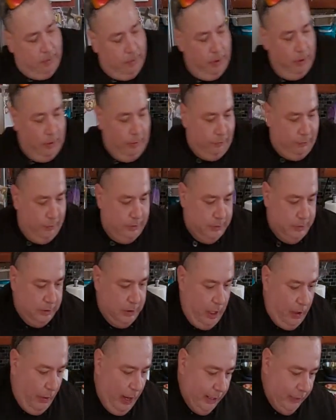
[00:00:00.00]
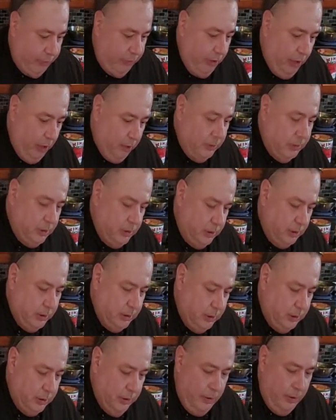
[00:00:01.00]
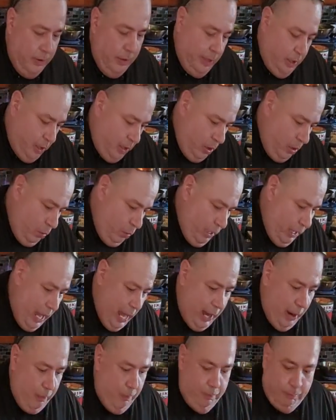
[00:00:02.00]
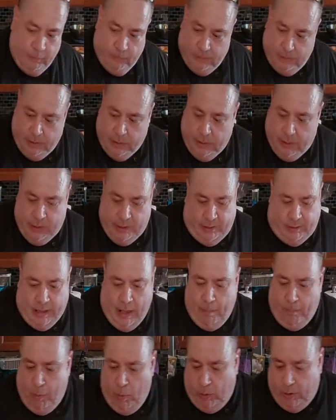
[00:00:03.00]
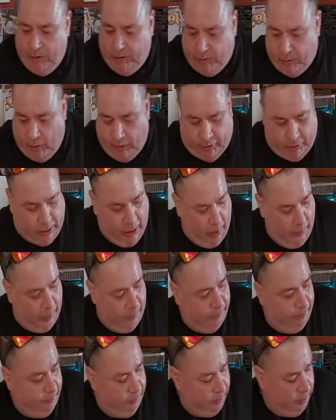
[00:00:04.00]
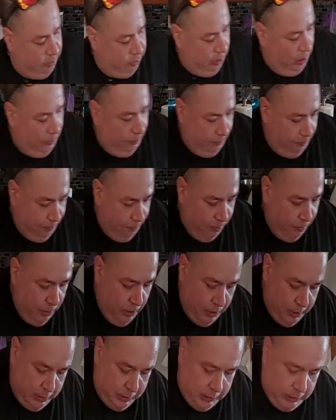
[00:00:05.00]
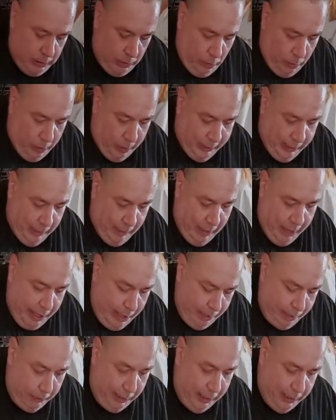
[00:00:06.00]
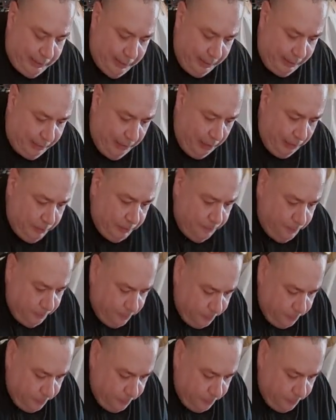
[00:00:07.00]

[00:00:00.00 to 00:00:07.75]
Beautiful. All right, so we got Zambuca sauce going. So, we're going to get ready to plate this up.